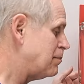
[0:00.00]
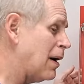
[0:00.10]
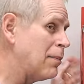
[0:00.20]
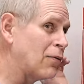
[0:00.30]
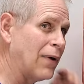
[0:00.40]

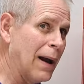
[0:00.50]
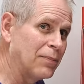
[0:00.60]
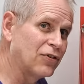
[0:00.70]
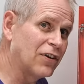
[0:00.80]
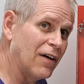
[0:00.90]
bubble
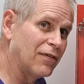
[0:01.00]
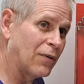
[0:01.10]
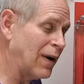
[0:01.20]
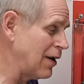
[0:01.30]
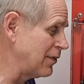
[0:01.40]
wrap stuff
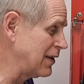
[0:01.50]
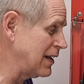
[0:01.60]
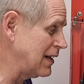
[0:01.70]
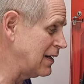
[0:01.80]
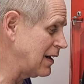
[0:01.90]
around
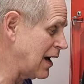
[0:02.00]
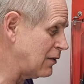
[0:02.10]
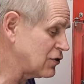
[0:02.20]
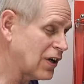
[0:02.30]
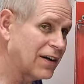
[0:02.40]
the
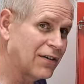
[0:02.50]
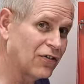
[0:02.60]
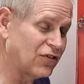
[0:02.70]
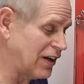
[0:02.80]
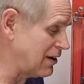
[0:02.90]
outside of the
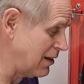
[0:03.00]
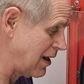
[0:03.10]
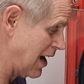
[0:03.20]
seal,